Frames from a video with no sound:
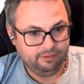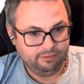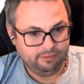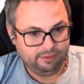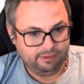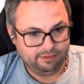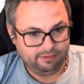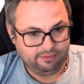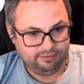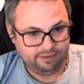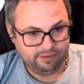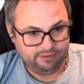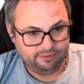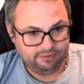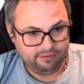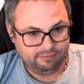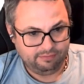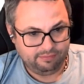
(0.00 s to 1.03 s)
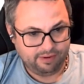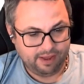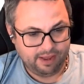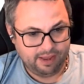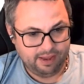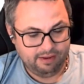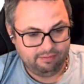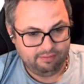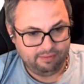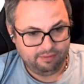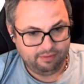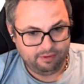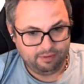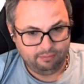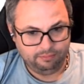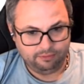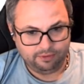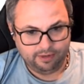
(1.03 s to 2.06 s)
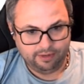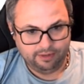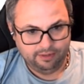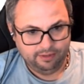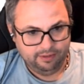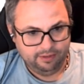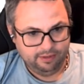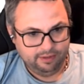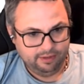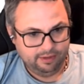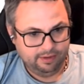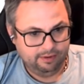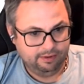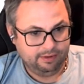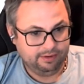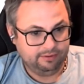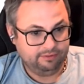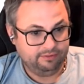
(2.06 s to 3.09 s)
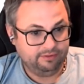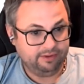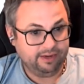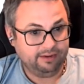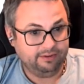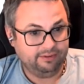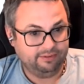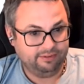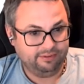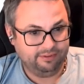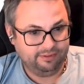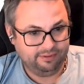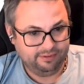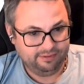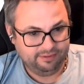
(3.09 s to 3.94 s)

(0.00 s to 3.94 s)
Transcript: get a 6 and a 5. Oh, sorry. I get a 6.